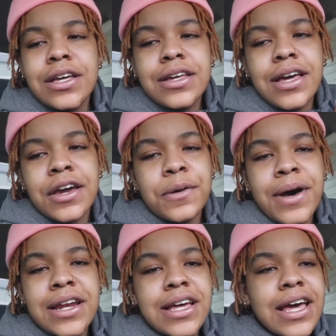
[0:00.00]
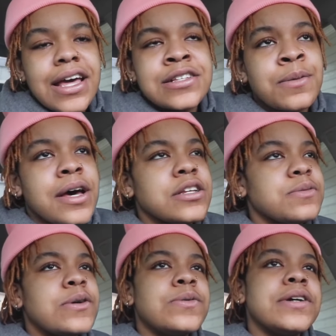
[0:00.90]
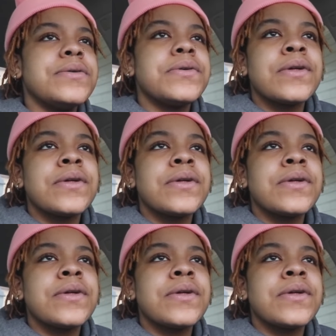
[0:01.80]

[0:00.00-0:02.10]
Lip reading: everybody can have somebody to smoke with.